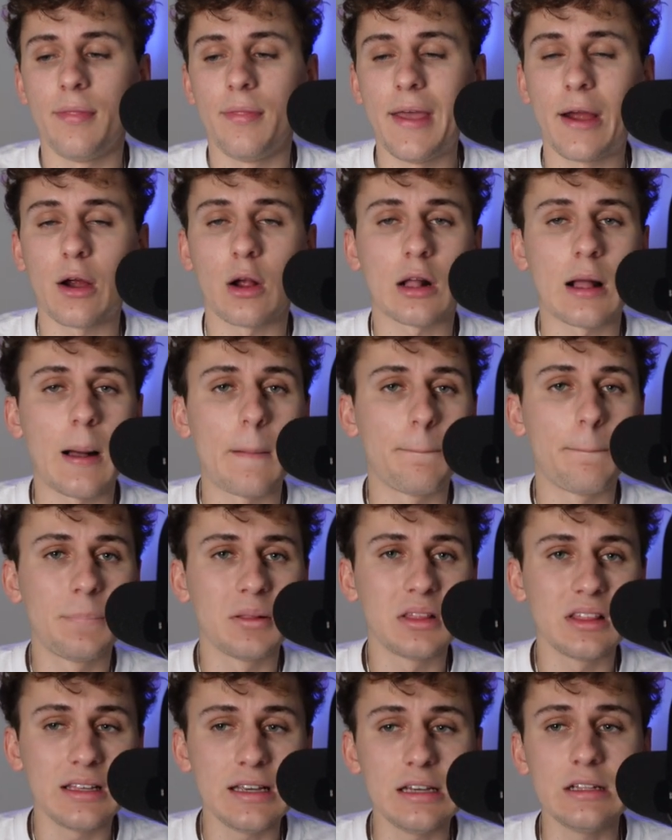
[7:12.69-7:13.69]
They are
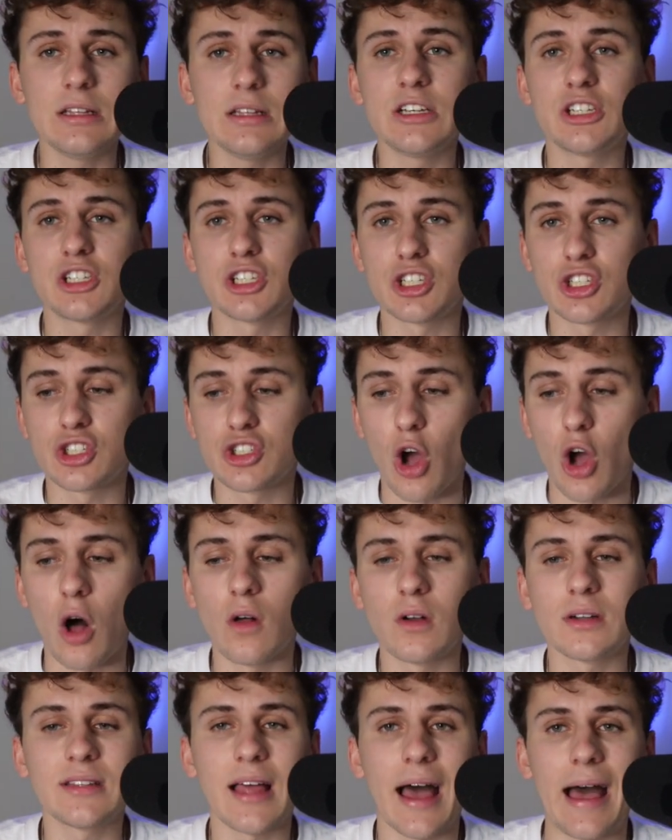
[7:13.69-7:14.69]
completely
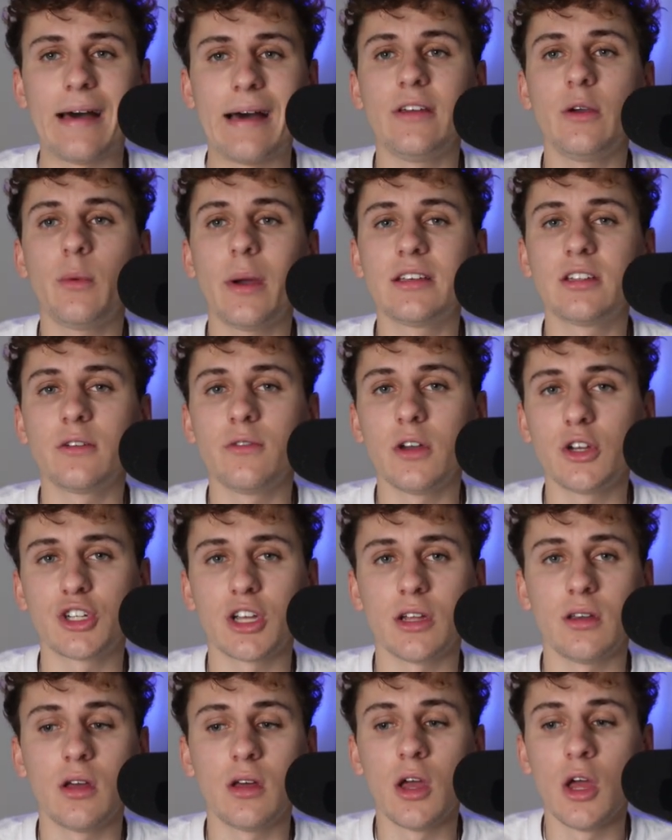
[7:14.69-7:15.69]
stalling the heavyweight
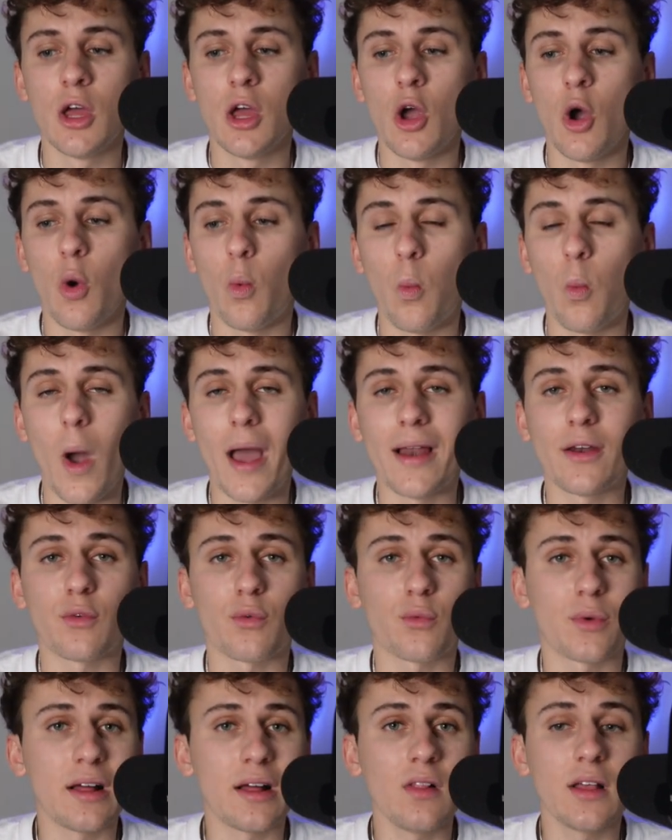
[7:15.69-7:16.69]
division when
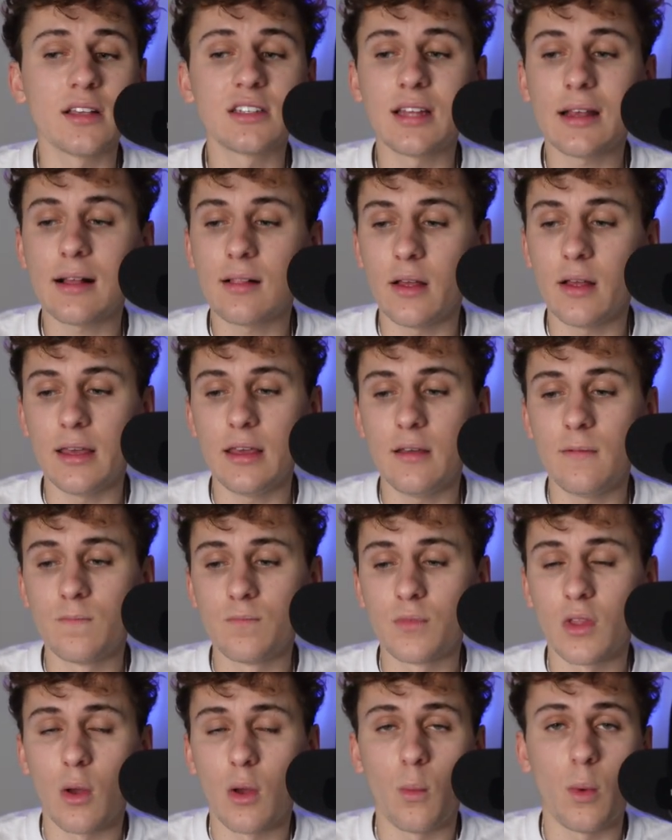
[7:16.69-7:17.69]
realistically,
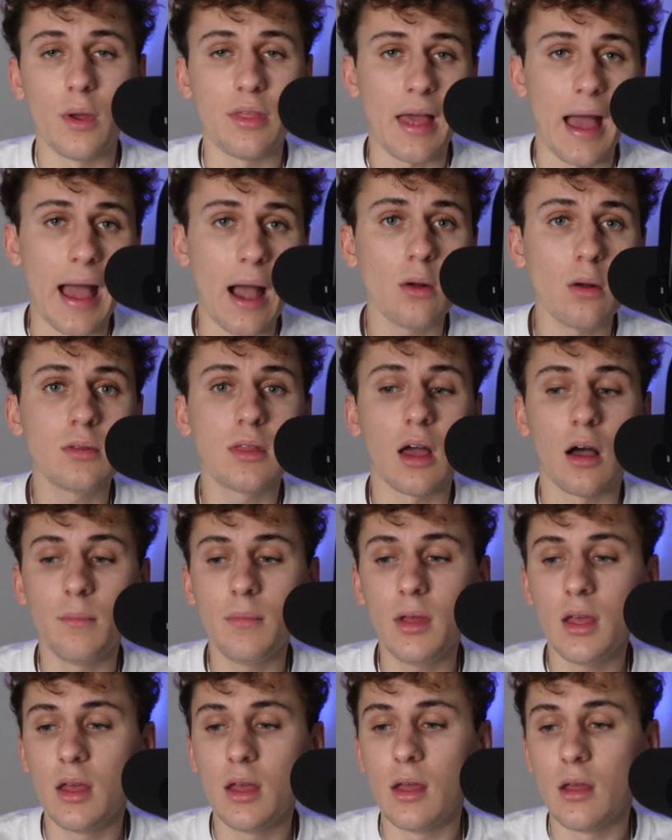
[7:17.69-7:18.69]
without
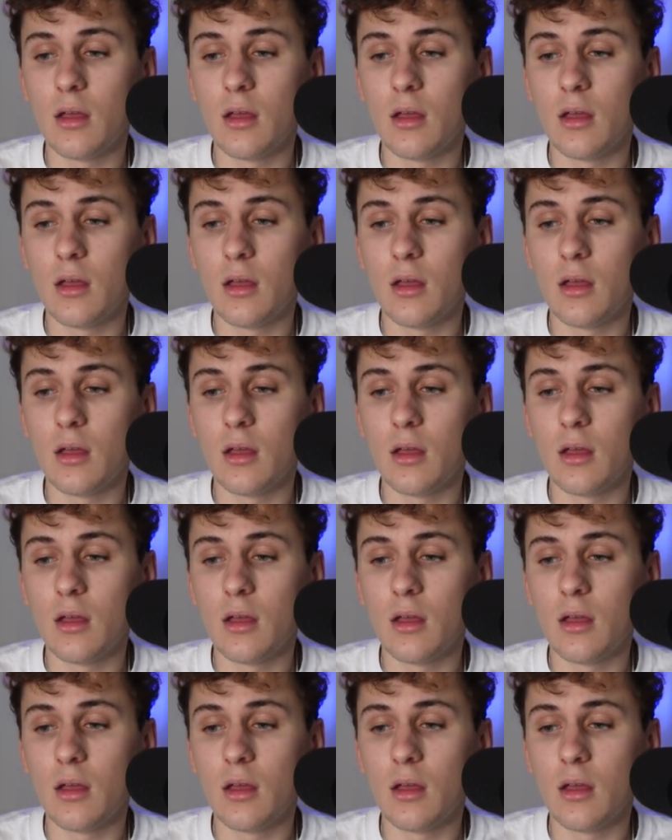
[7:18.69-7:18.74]
them,